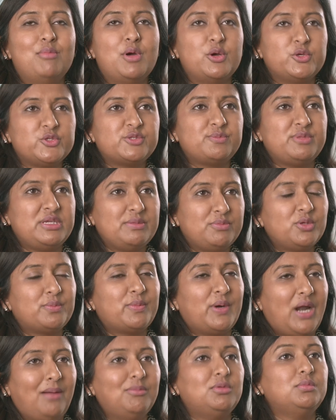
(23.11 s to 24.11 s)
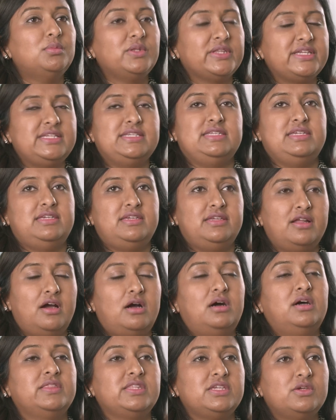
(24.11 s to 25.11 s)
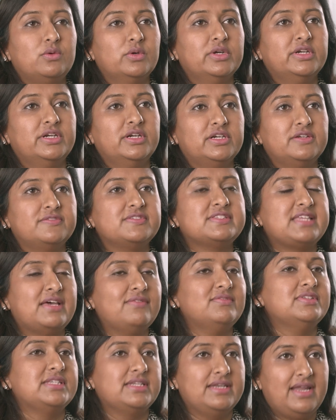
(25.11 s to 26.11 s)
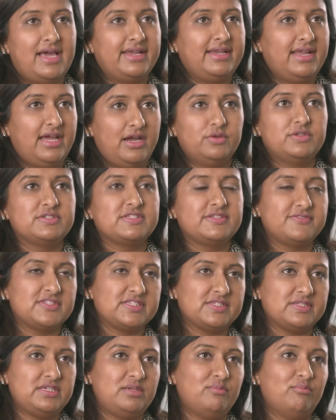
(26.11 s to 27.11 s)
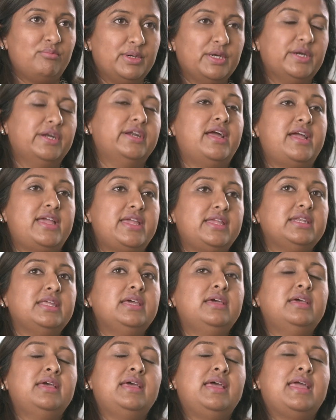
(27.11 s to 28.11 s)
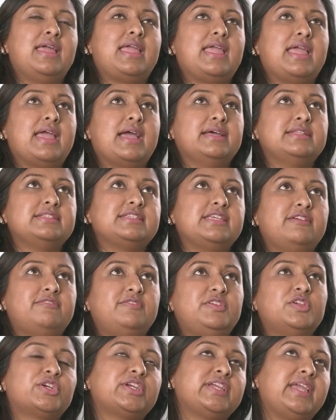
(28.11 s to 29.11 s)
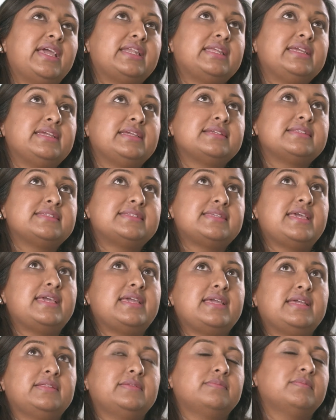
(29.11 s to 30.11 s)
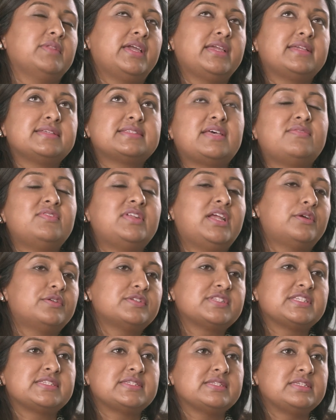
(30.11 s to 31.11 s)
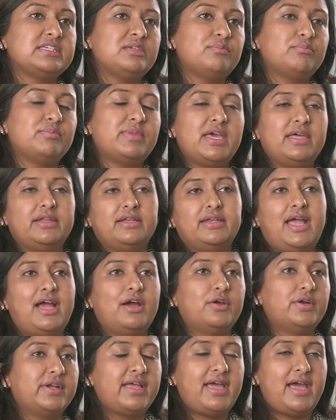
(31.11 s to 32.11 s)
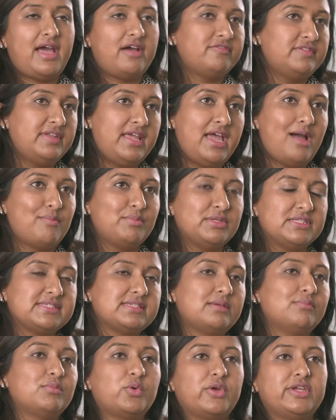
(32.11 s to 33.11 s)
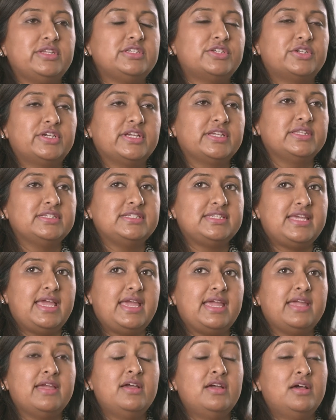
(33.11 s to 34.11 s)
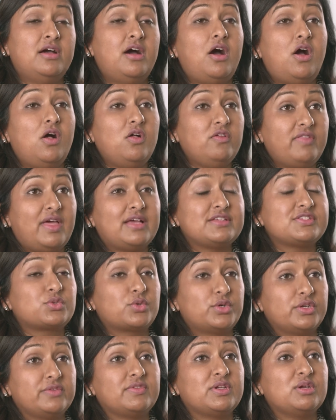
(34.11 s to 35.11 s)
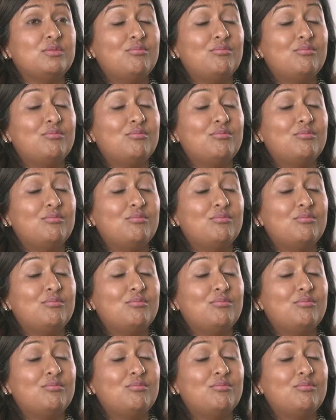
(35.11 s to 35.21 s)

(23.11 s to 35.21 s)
Most people probably need on the order of seven to nine hours of sleep per night. And if you're getting, say, like seven hours of sleep and an hour and a half nap at some point during the day, all of that sort of